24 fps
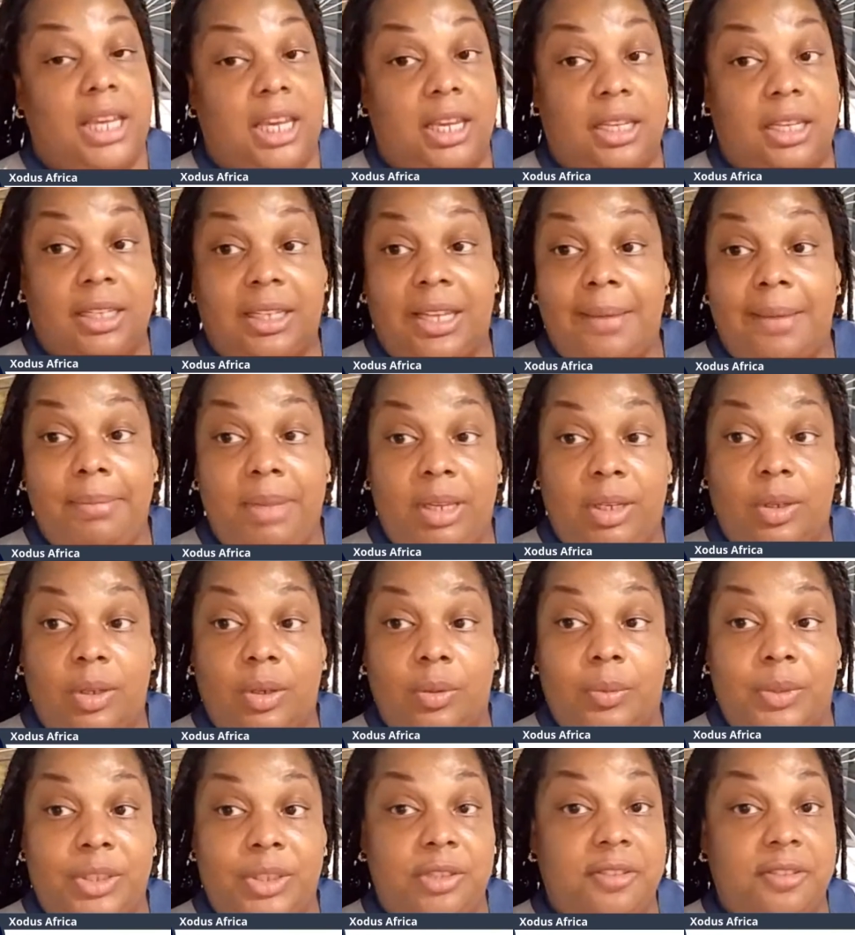Let me know
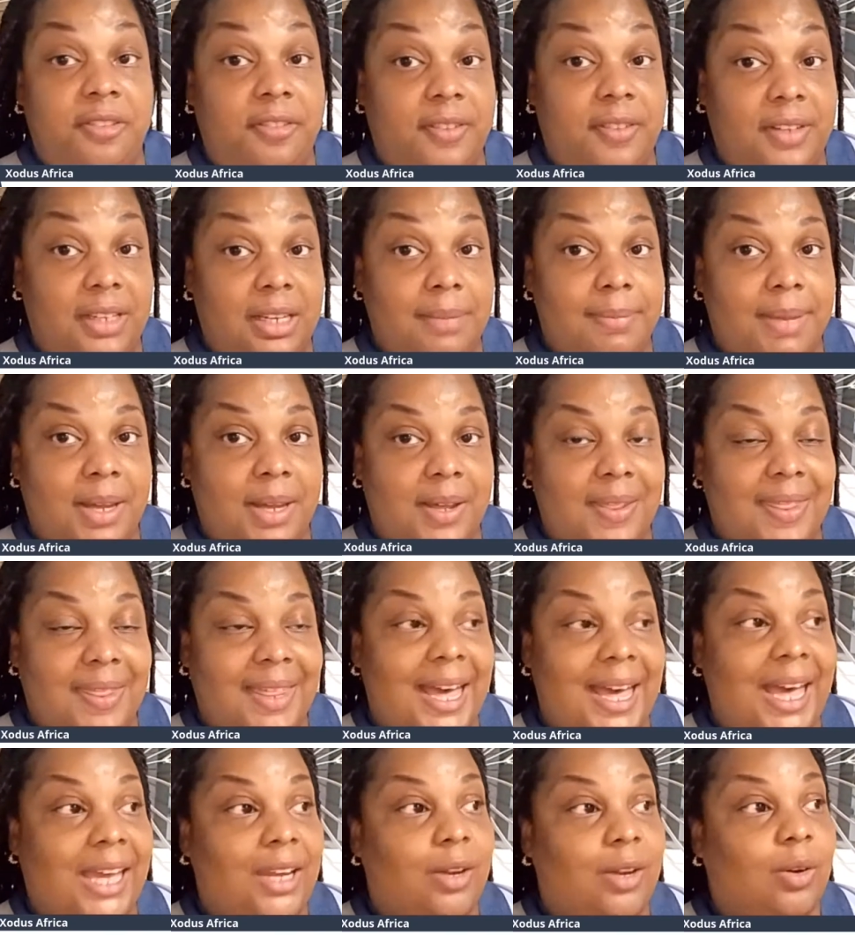what you feel about
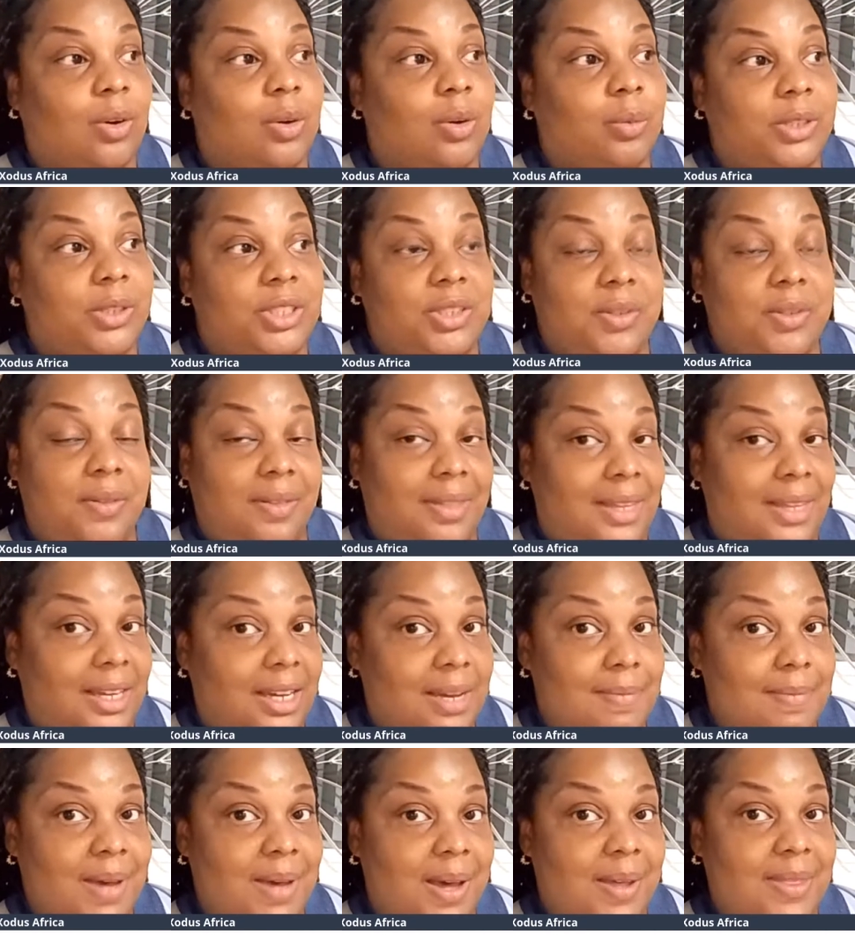that, or what you think
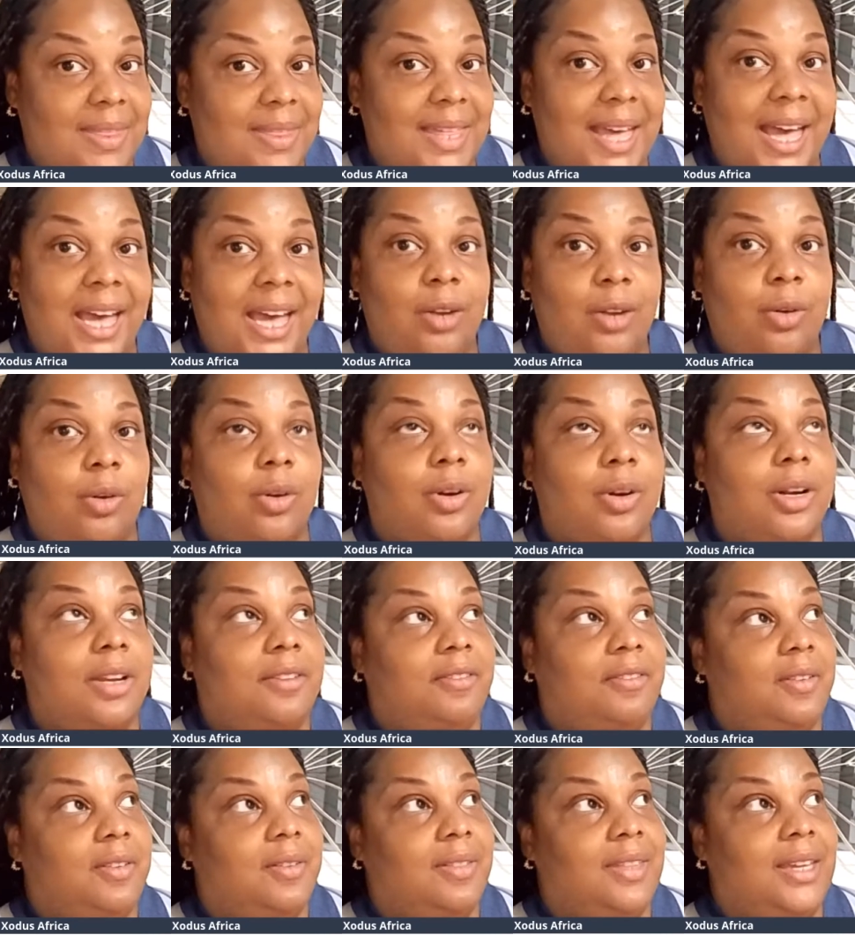about that, or if
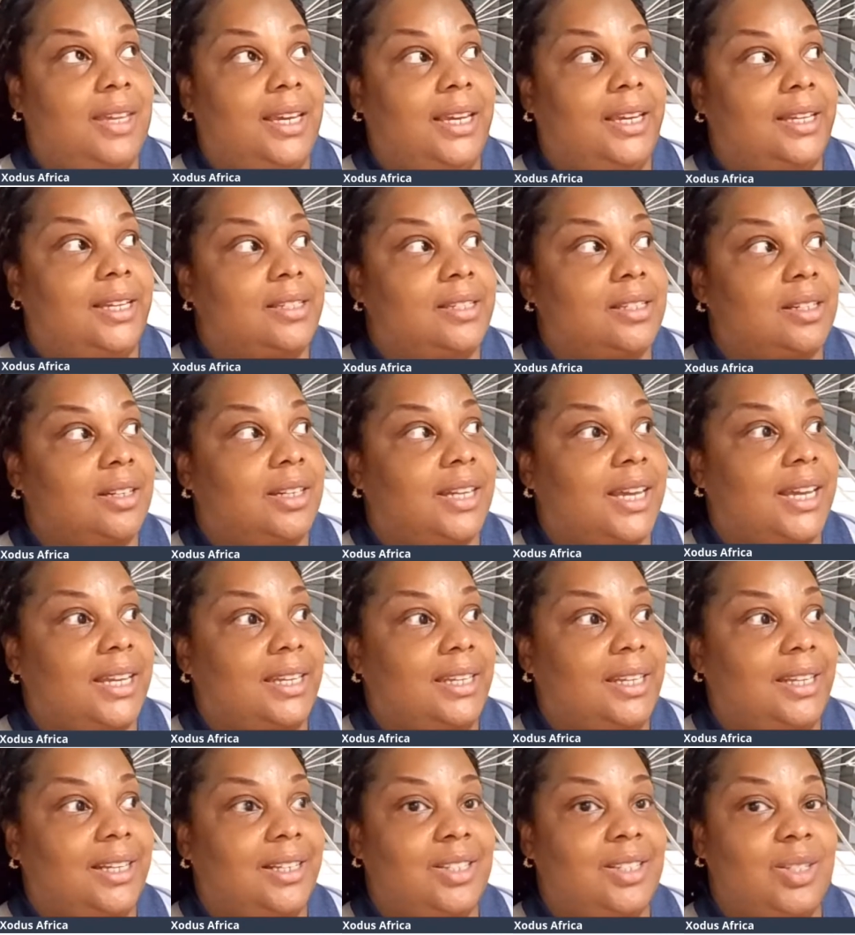you think it's a good
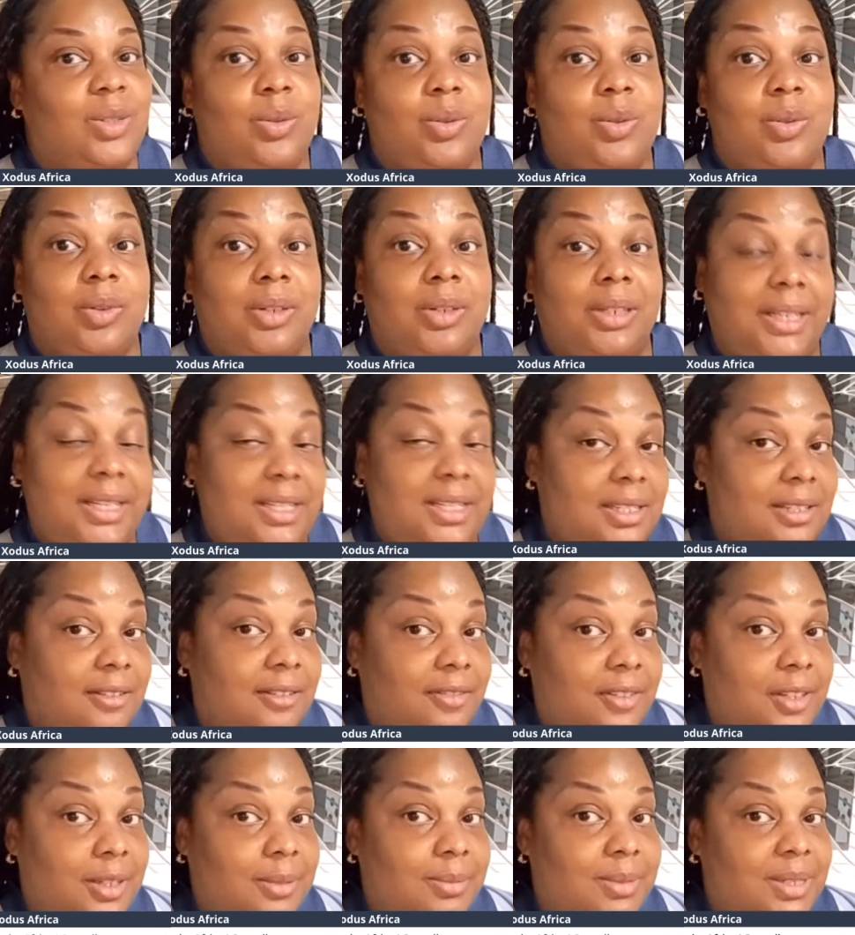idea to release the
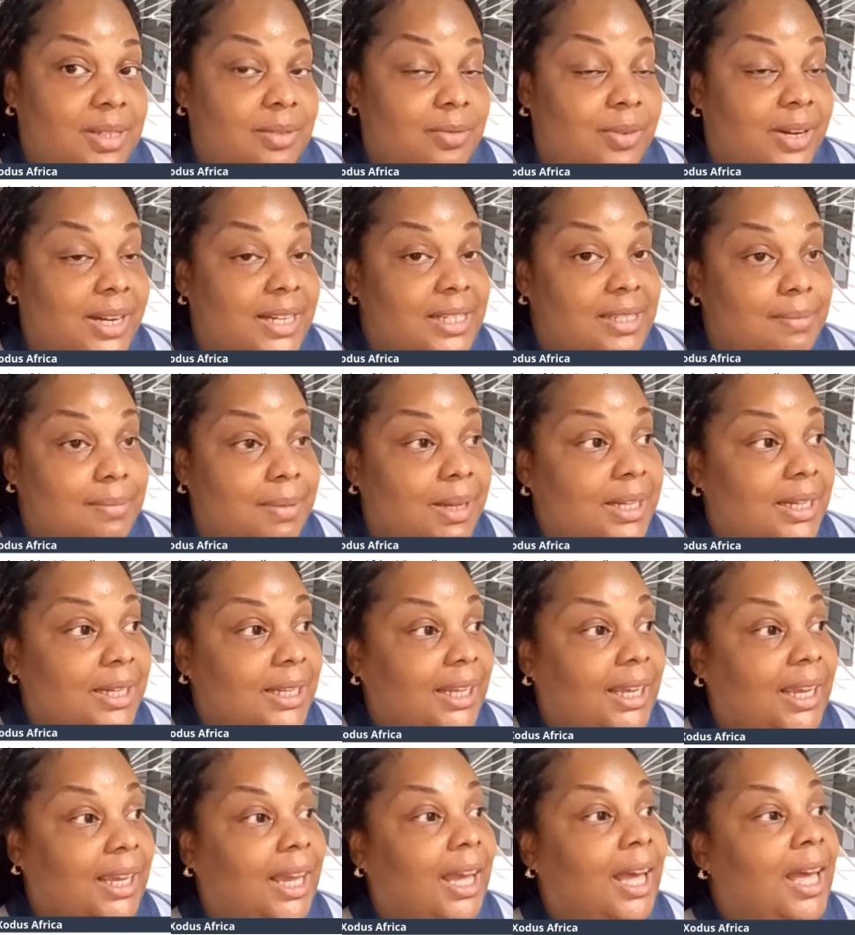film to raise
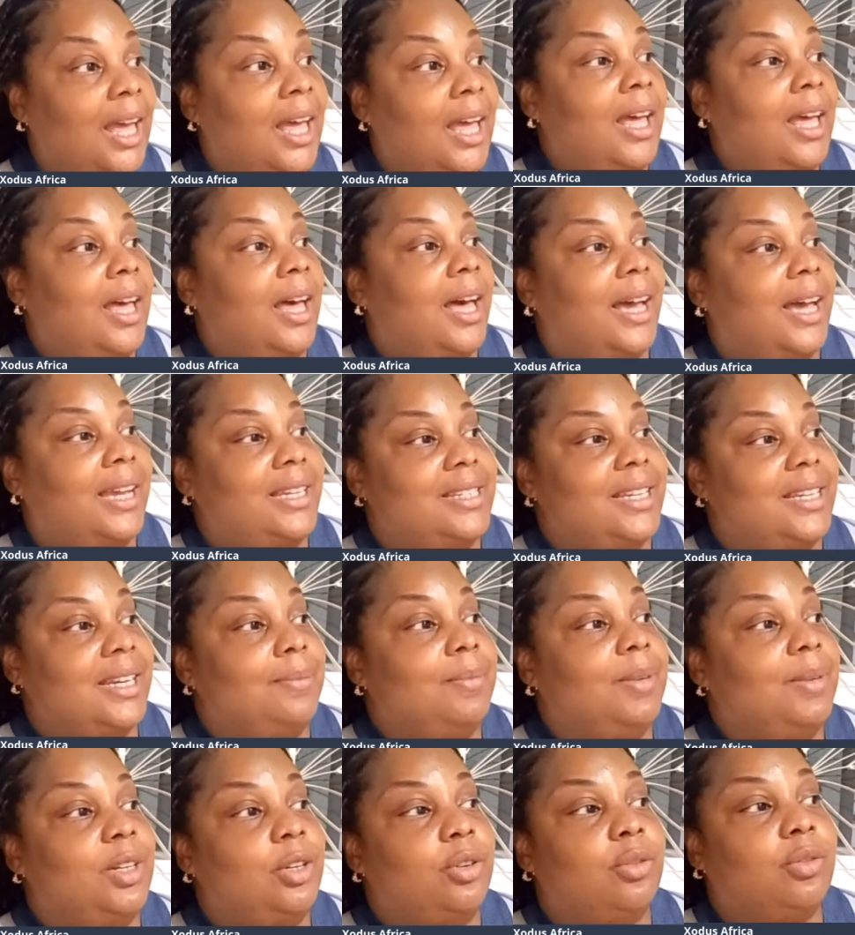money. I said I'm
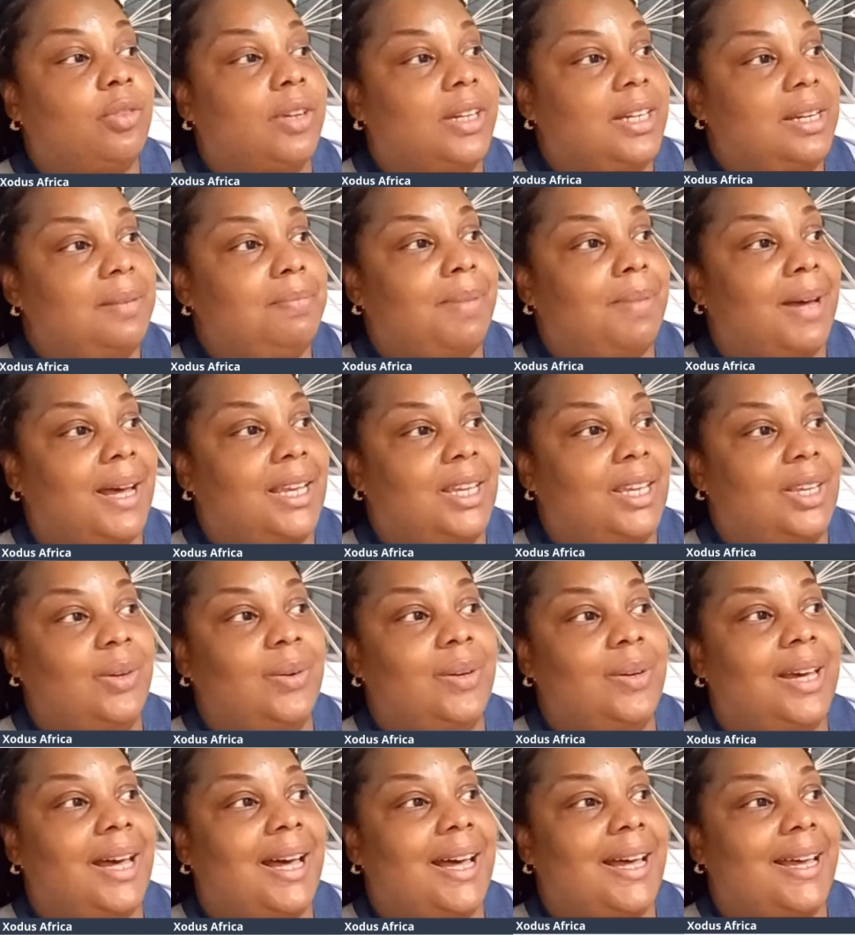going to run it by you
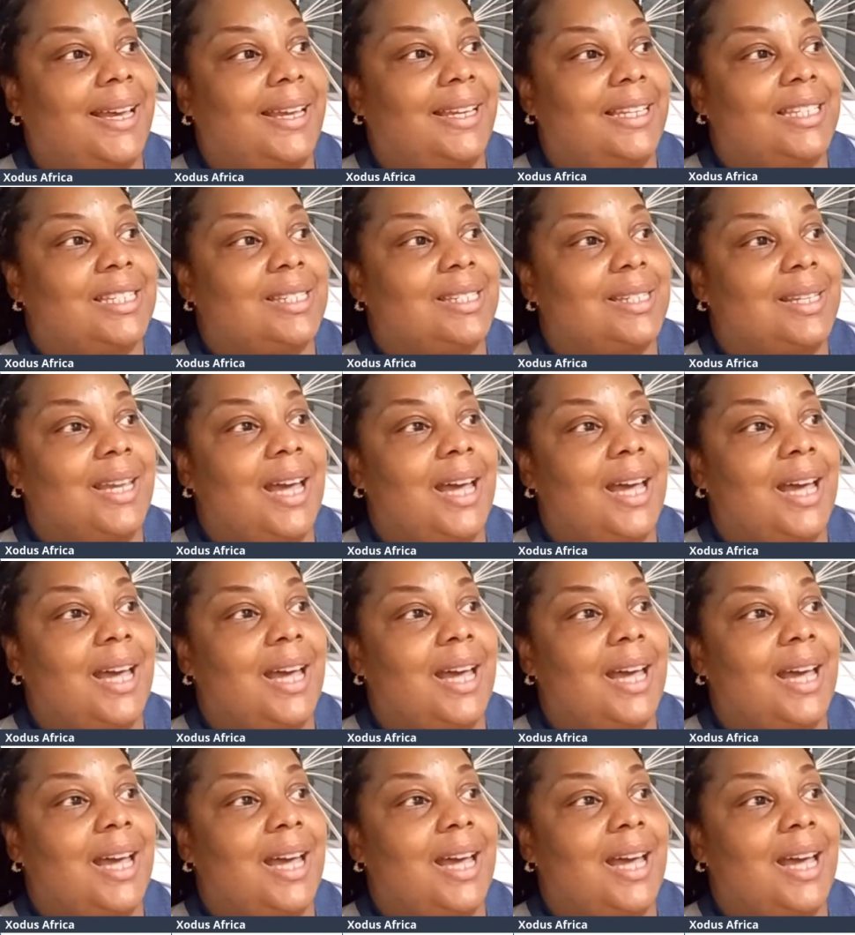guys,